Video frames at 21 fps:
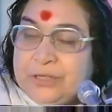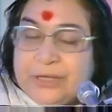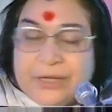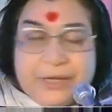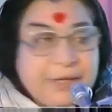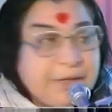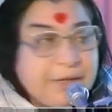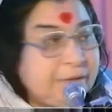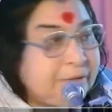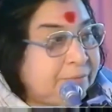
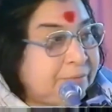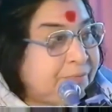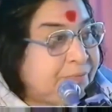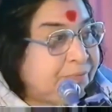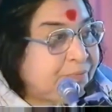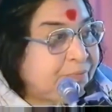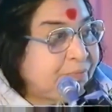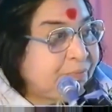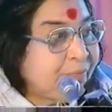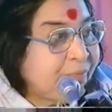here
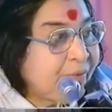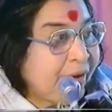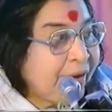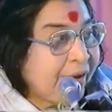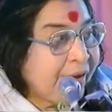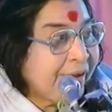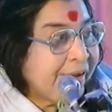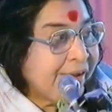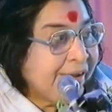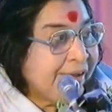
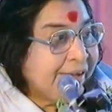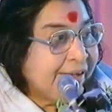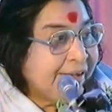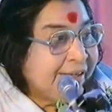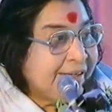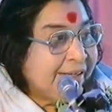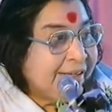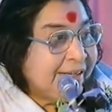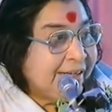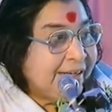
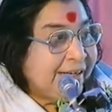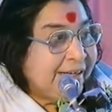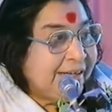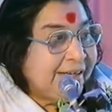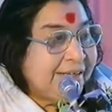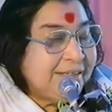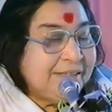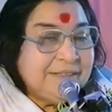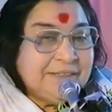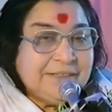
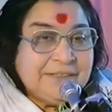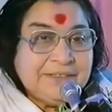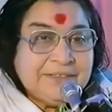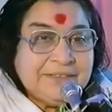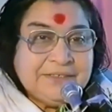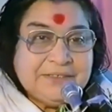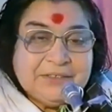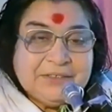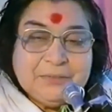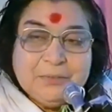and
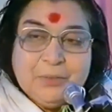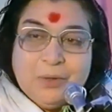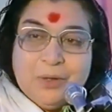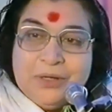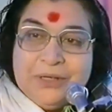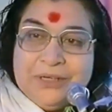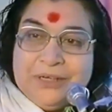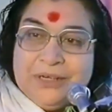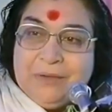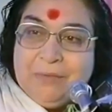small
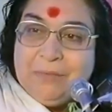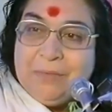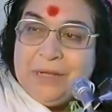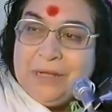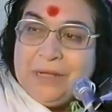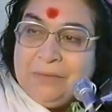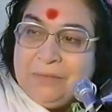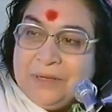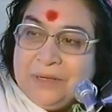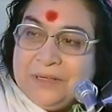little
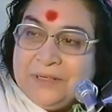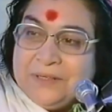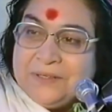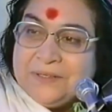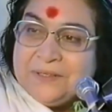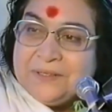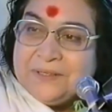babies.